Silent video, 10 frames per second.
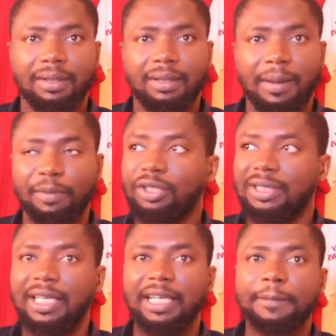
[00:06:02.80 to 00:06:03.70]
I'm not
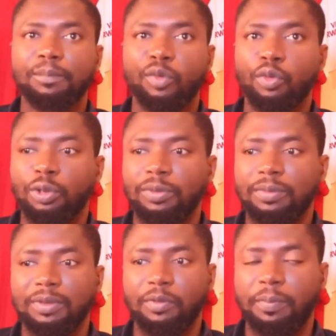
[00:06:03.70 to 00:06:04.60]
saying we should
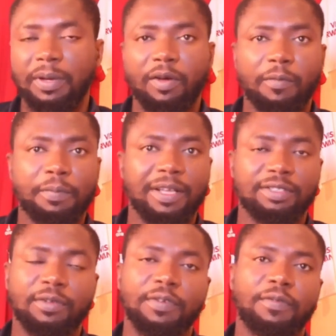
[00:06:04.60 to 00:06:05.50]
be a lot of people are
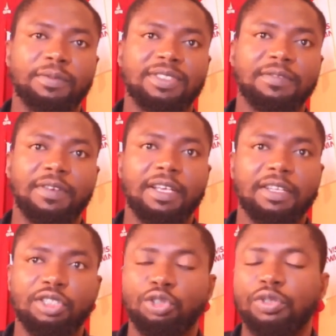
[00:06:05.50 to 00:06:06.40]
suffering from severe
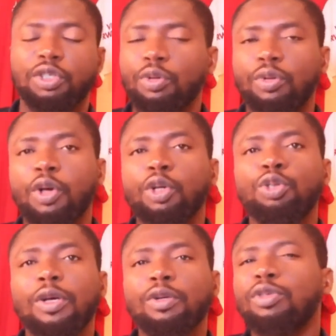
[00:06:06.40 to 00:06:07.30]
injuries. No,
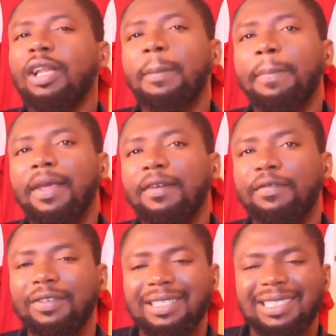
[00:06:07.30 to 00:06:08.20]
you're not totally paying
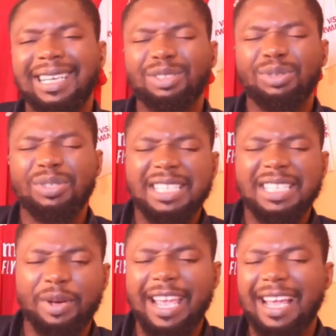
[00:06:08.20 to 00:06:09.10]
free. There's a little
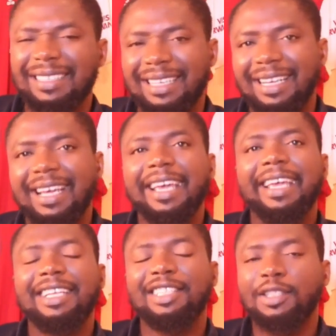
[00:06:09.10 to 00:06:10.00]
niggle here and there.
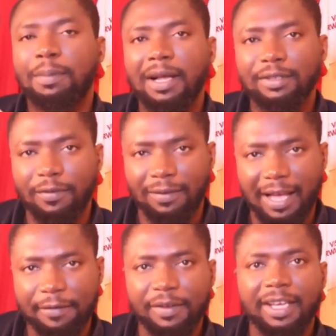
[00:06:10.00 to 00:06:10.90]
It is part of
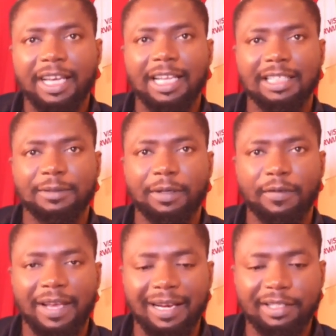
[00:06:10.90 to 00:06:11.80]
life and it's part of
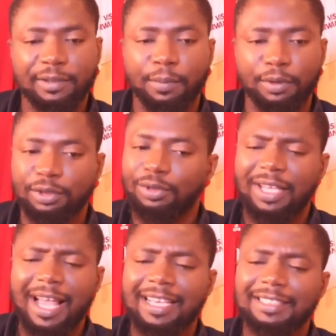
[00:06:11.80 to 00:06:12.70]
elite sport. So,
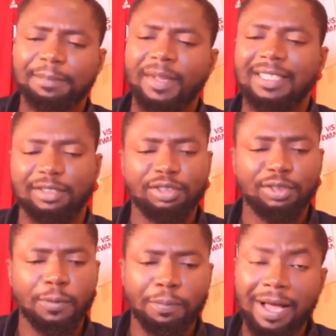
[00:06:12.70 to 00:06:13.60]
guys, there's no need
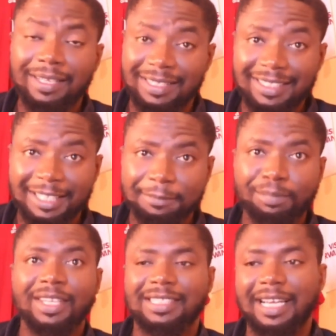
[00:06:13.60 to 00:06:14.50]
to panic.
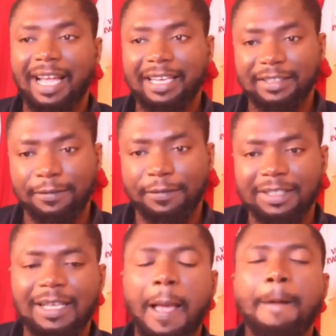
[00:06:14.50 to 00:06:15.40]
Saka is
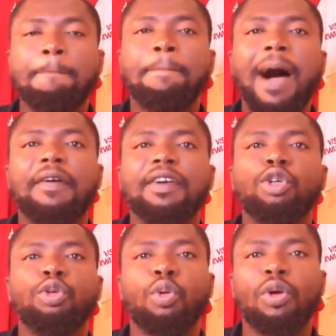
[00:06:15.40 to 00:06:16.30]
fit,
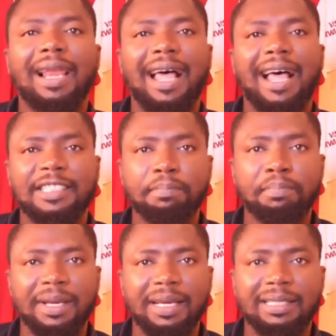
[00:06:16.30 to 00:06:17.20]
barring no last
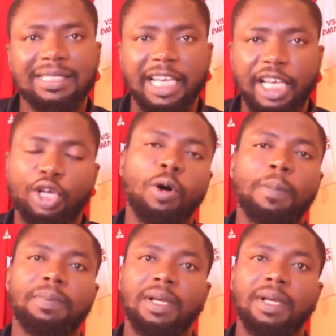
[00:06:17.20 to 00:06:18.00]
minute hiccup.